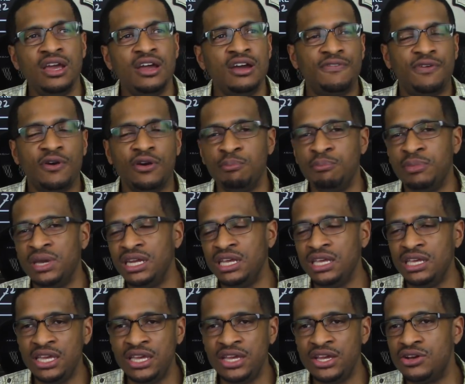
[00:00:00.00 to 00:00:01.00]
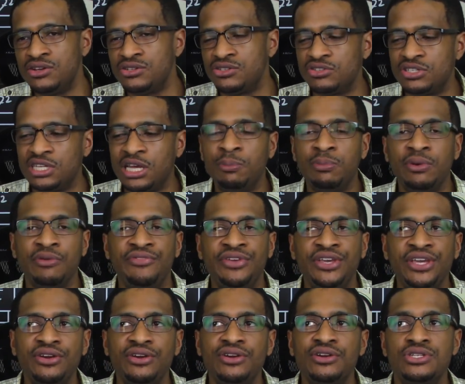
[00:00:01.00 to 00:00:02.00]
for many years on top of
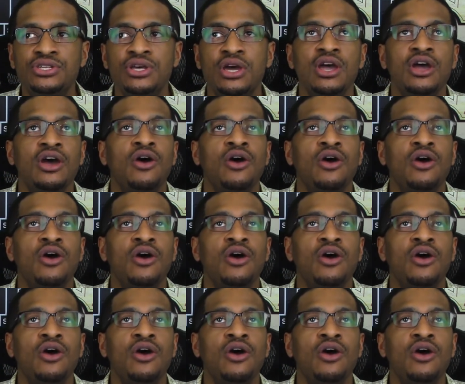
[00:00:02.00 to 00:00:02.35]
years.